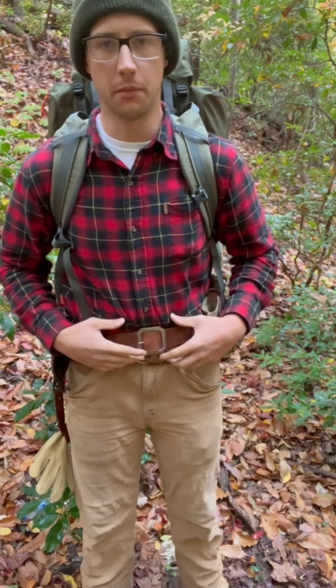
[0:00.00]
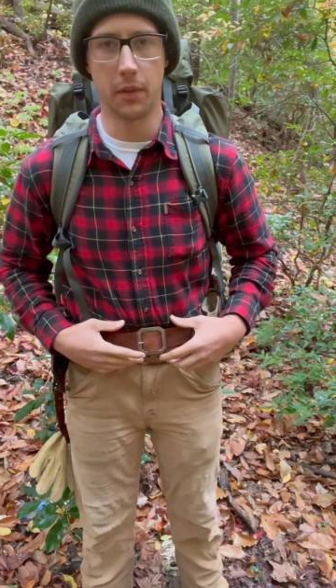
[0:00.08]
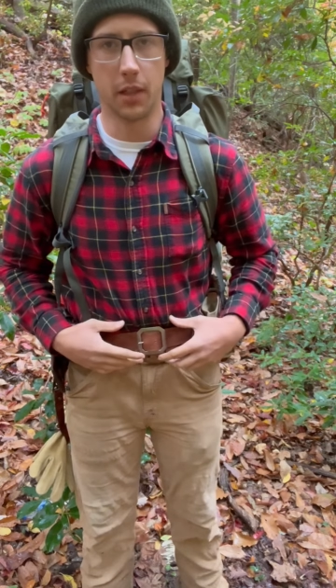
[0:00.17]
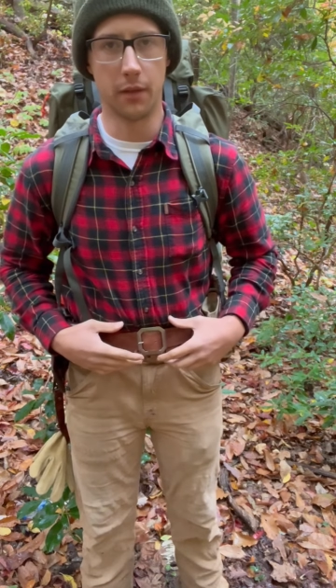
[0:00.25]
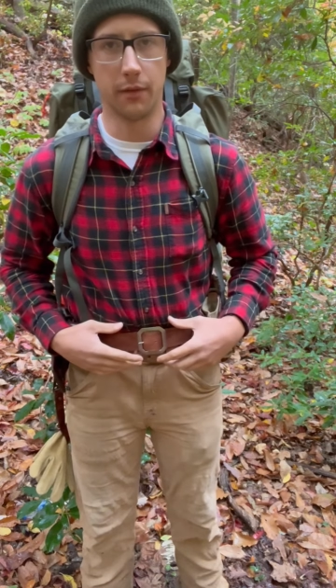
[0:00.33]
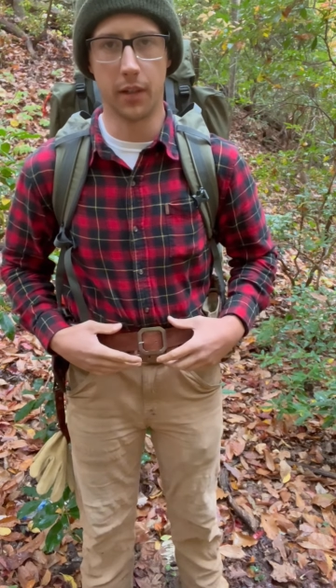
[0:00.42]

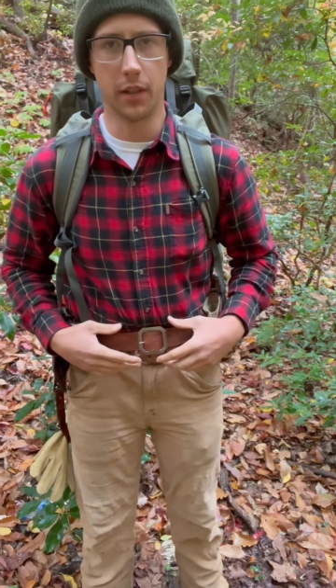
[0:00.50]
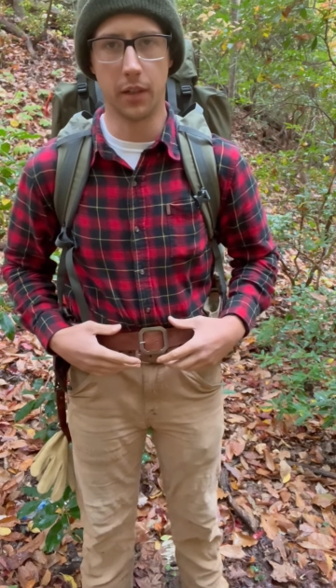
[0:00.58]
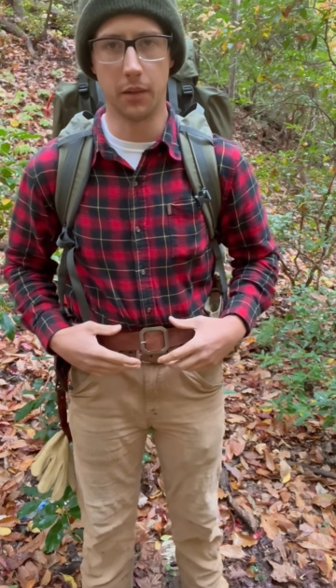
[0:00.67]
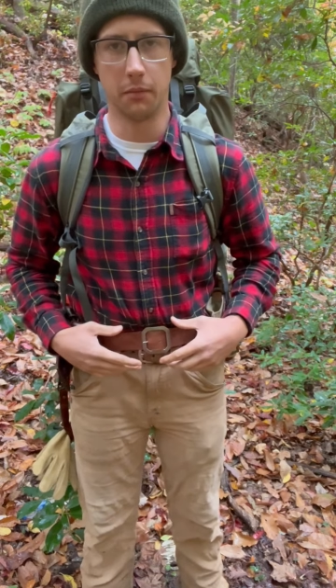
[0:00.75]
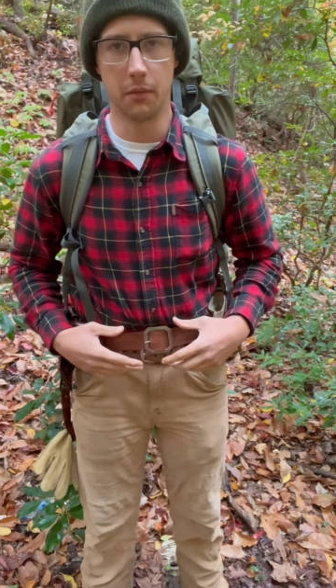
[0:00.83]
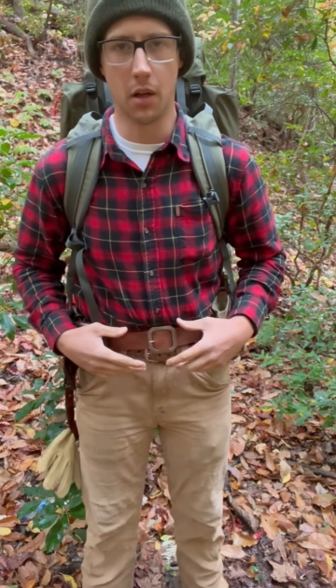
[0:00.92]
They're very
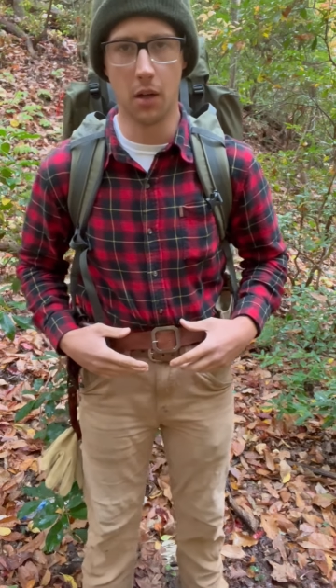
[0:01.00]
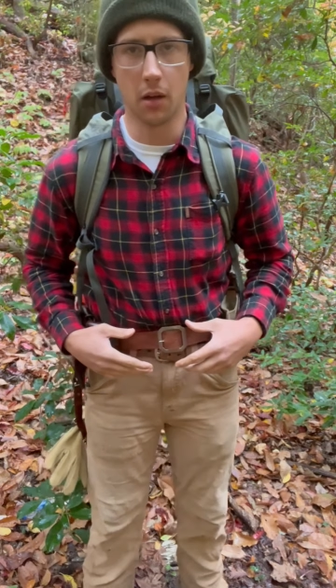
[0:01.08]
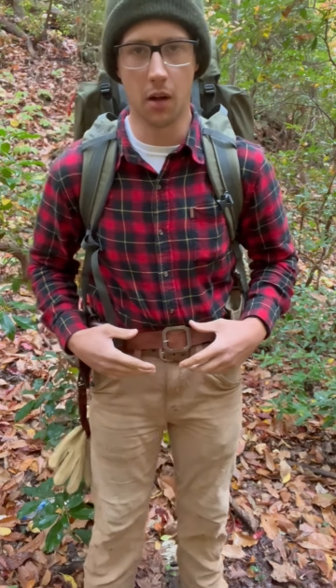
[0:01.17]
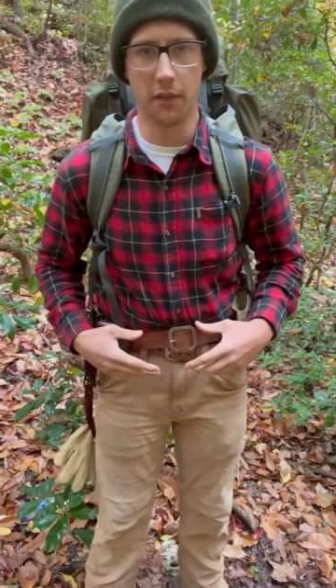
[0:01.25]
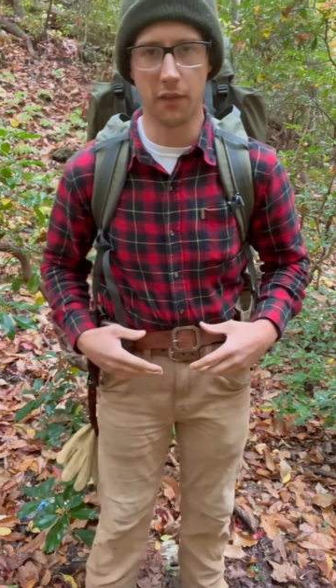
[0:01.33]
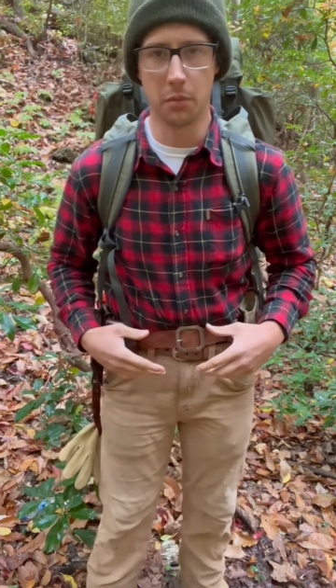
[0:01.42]

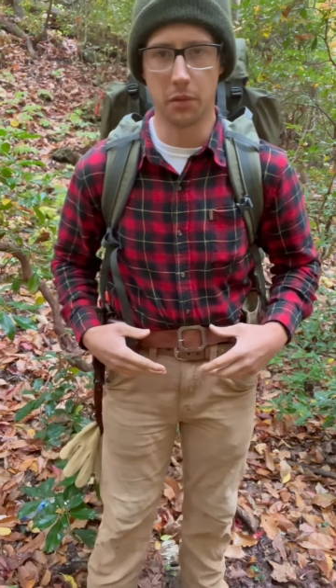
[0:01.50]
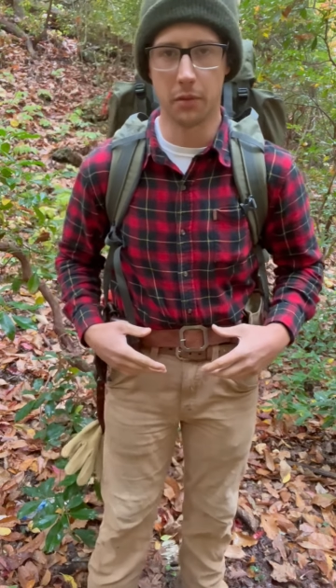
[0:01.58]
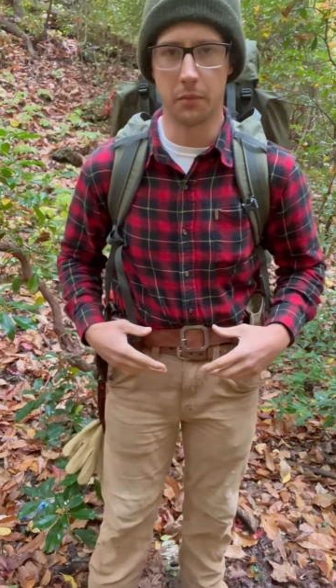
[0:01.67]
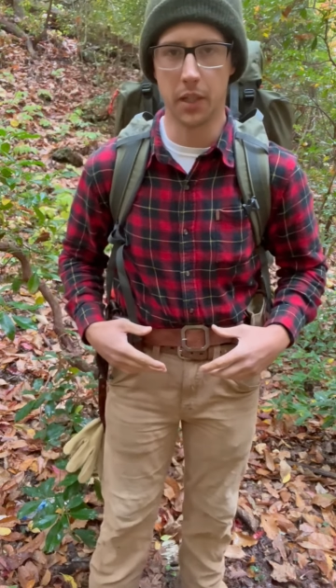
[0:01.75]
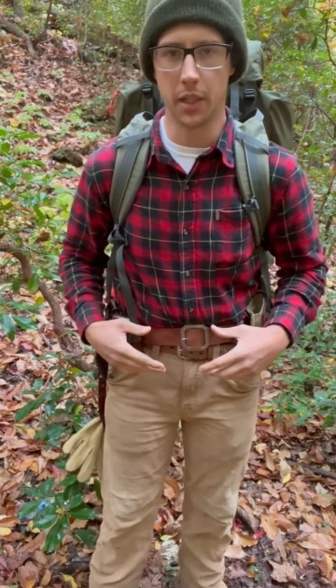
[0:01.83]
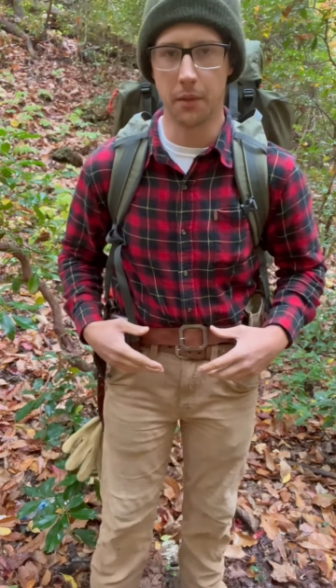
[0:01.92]
uncomfortable to
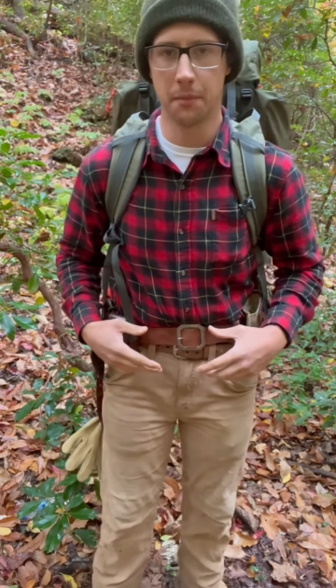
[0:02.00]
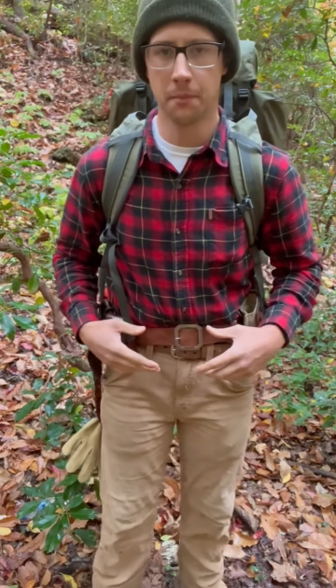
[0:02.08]
me.